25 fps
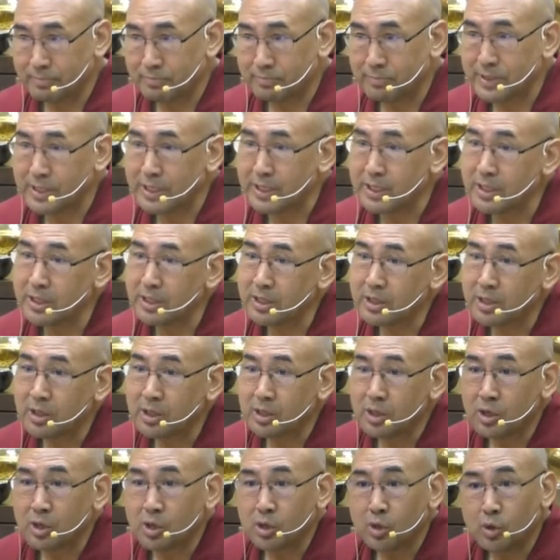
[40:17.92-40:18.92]
then
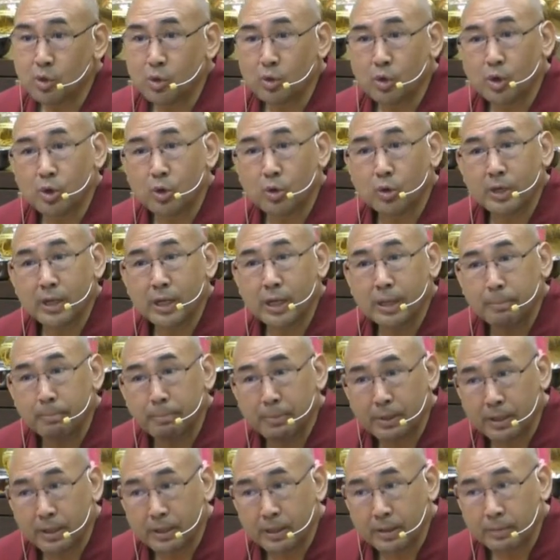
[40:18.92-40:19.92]
you are not
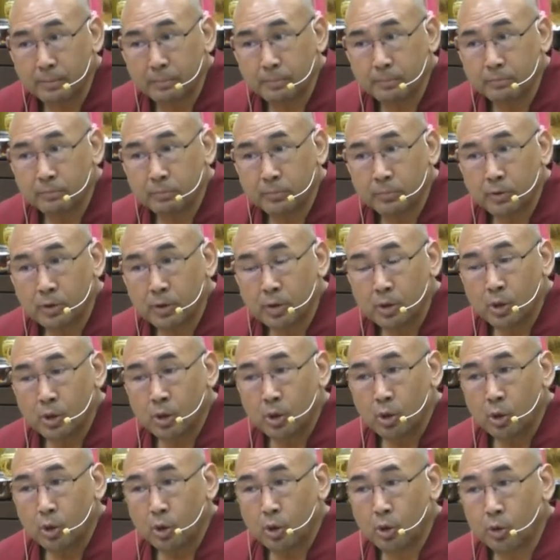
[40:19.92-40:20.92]
happy.
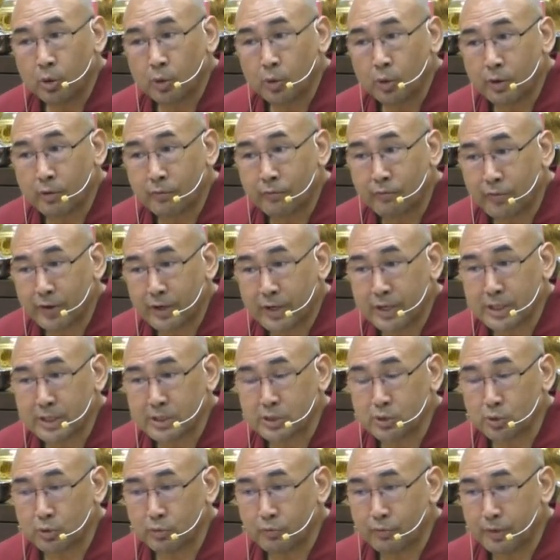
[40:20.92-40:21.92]
Or your
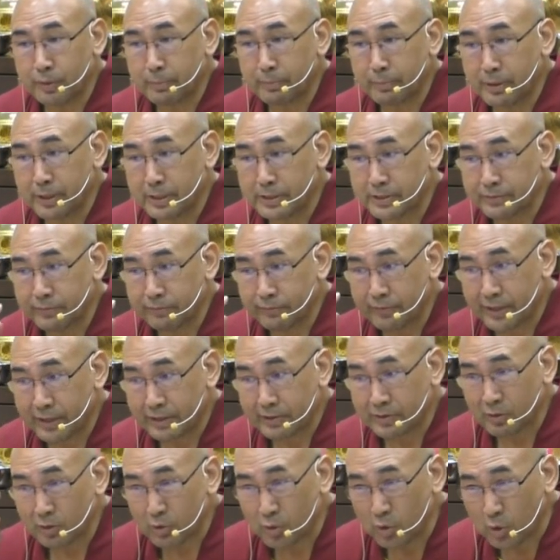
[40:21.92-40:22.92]
friends or family
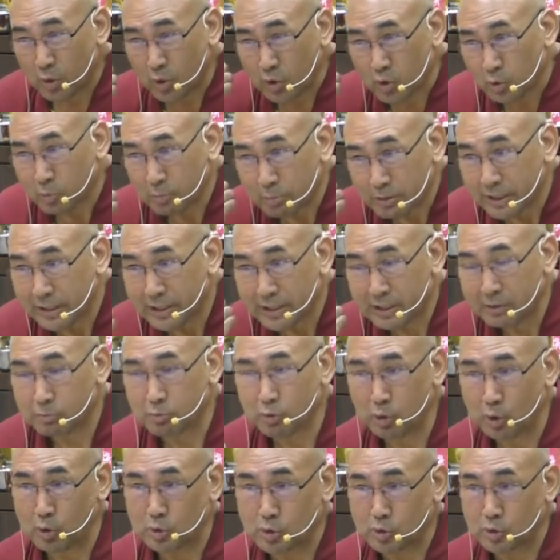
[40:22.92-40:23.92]
has a lot of negative
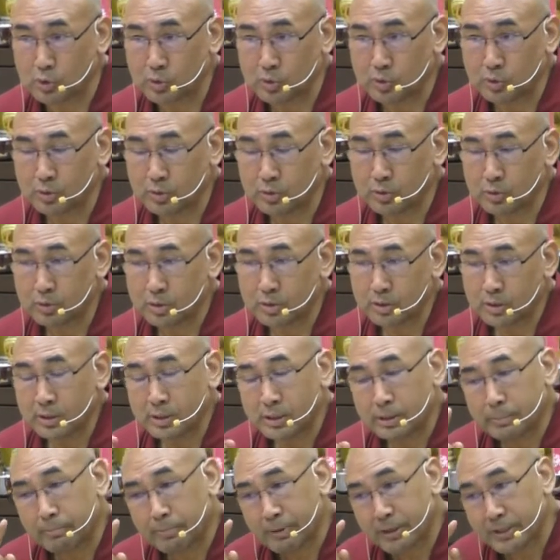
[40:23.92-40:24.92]
thoughts.
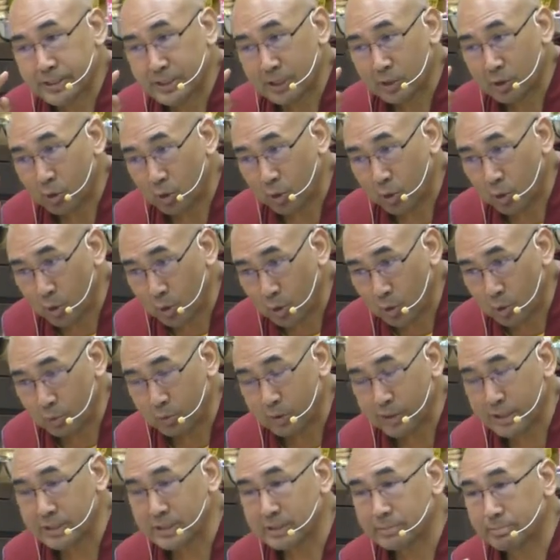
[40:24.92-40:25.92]
The person
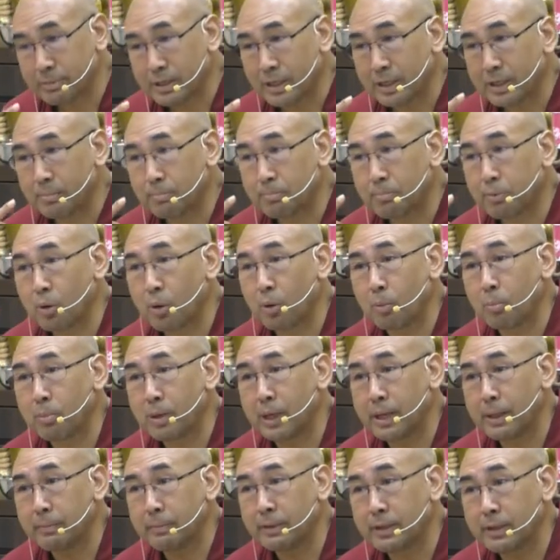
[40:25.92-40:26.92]
always make a
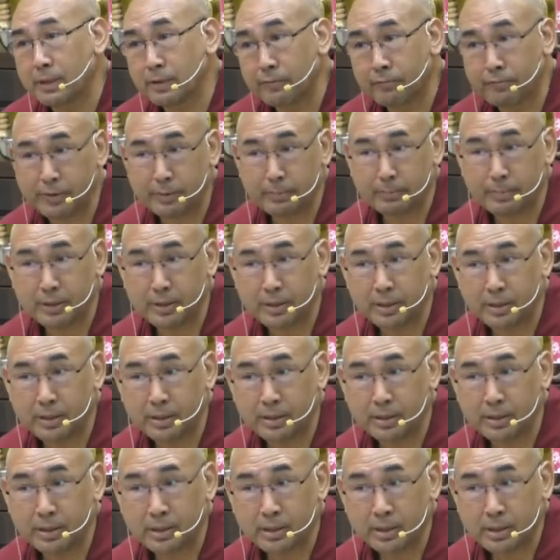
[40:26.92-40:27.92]
problem in the family.
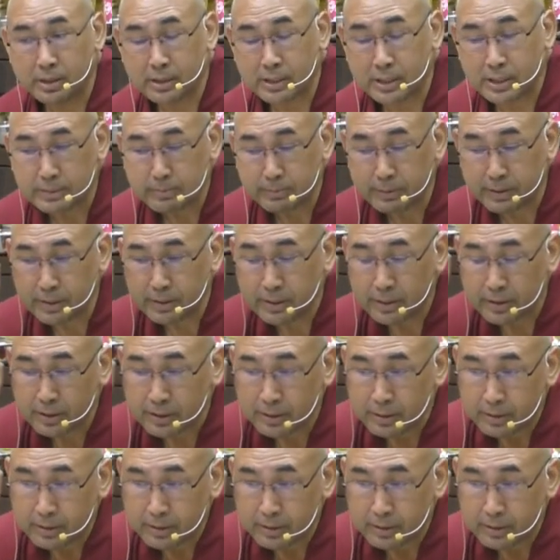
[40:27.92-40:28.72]
That means